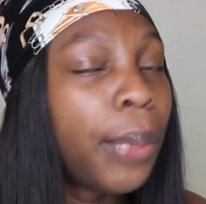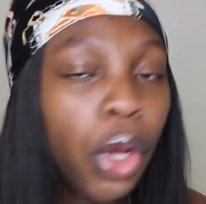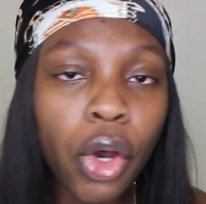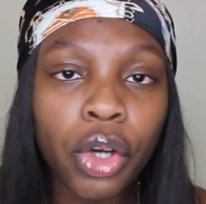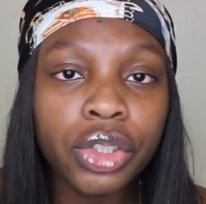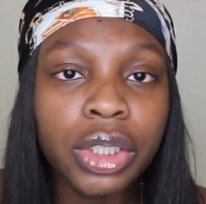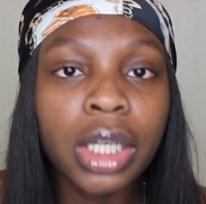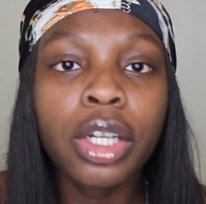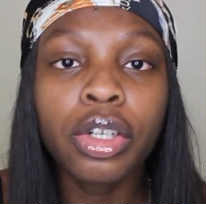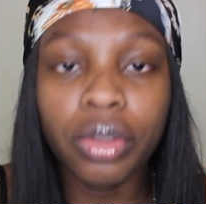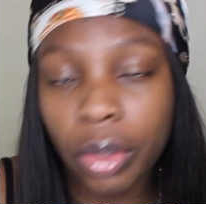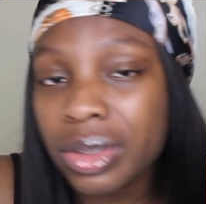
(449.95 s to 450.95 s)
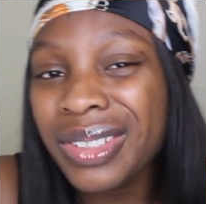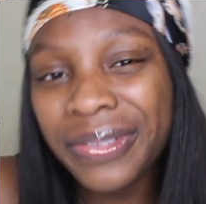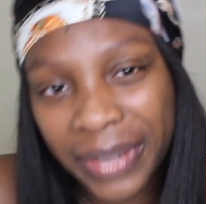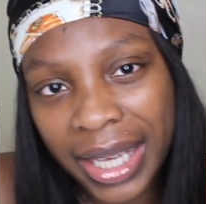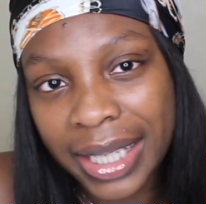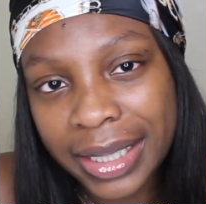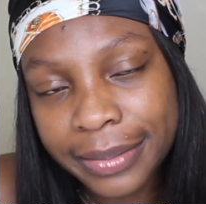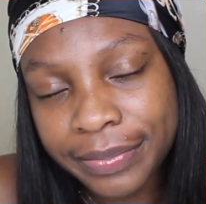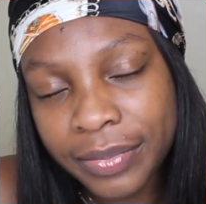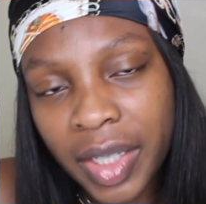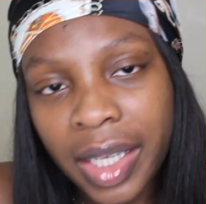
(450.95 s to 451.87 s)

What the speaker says: blonde, not fake,